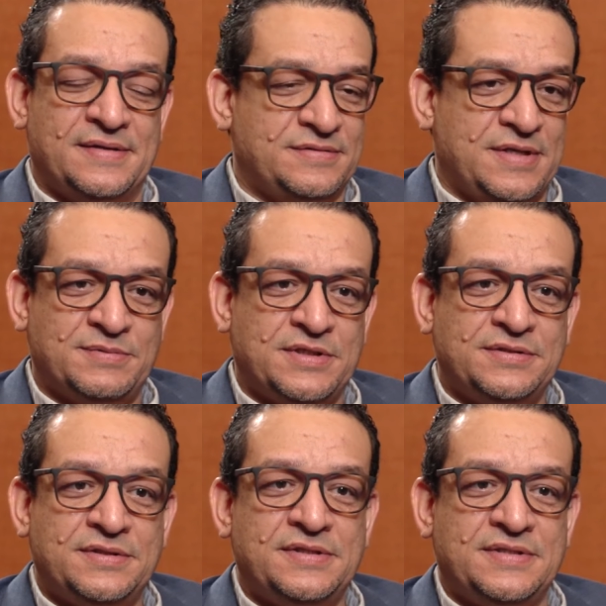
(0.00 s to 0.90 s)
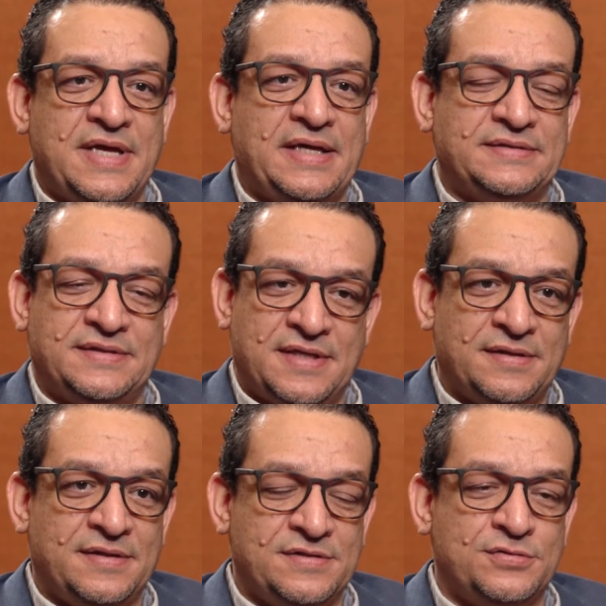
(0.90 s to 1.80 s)
substances that
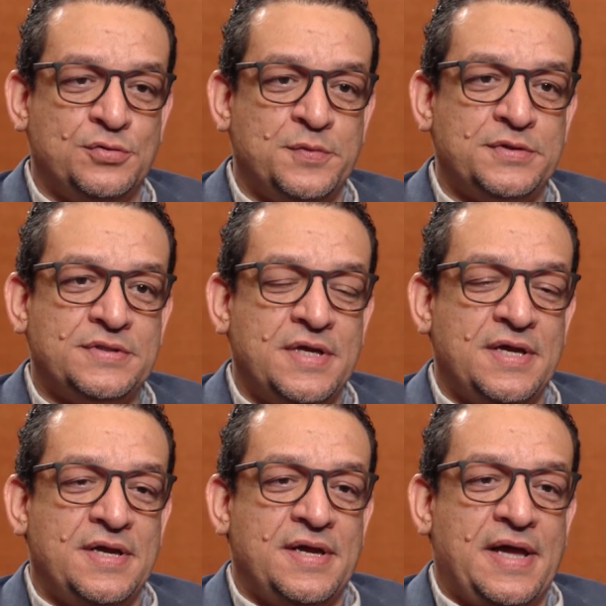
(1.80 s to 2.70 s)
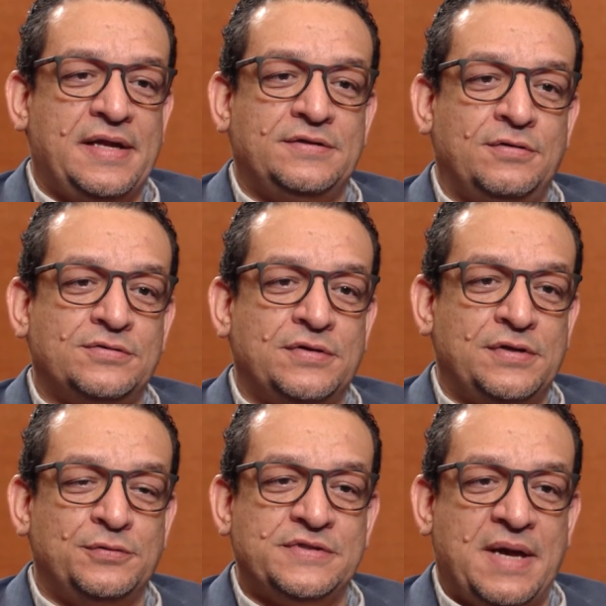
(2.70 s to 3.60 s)
kill these tumors. And it also
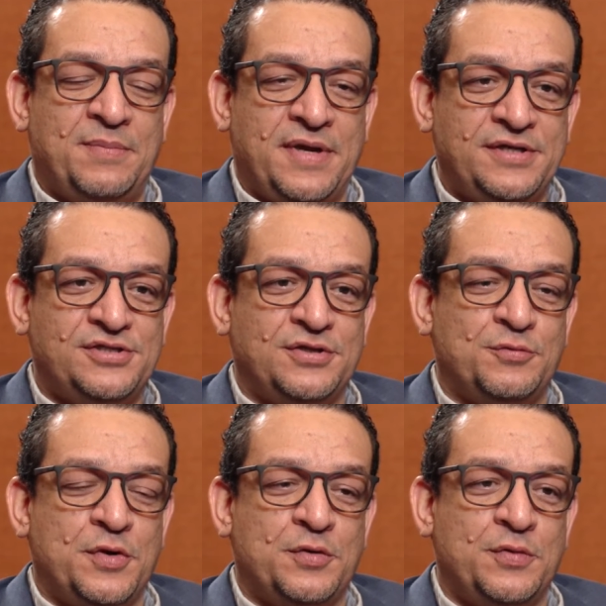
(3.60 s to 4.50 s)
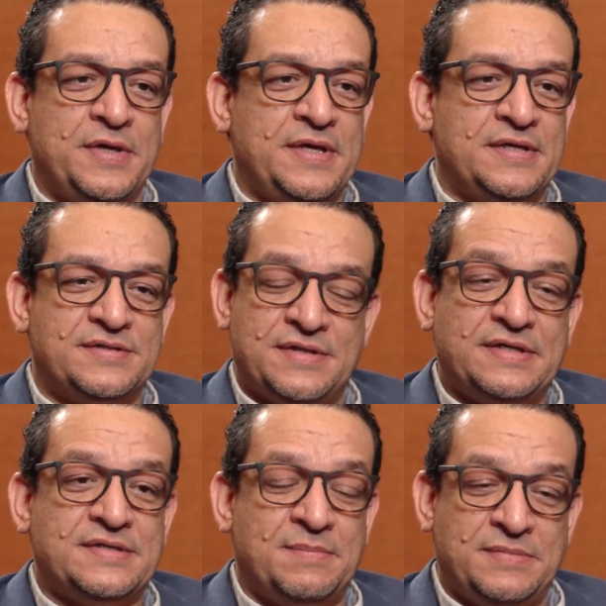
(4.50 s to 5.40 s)
includes ablation, where we
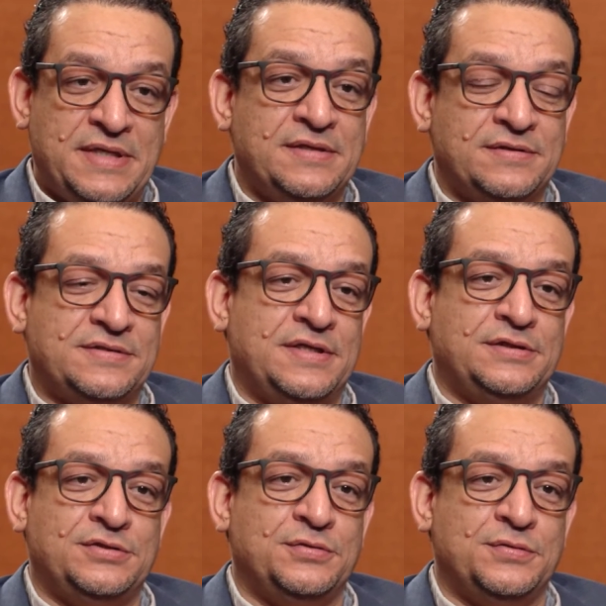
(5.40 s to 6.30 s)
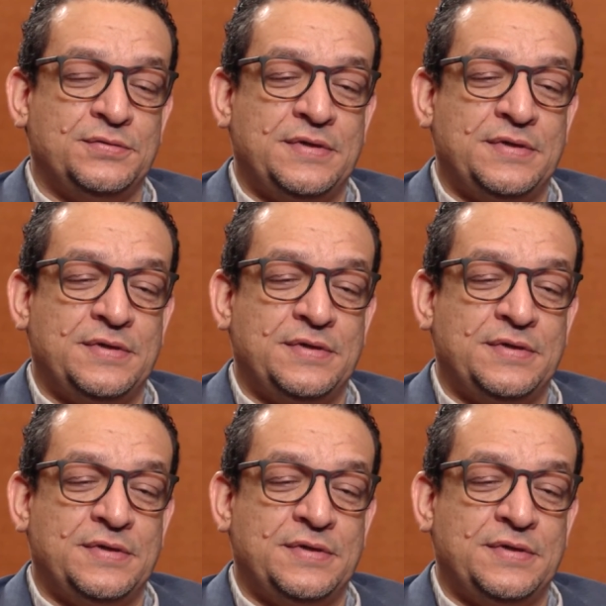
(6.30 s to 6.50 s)
stick some needles into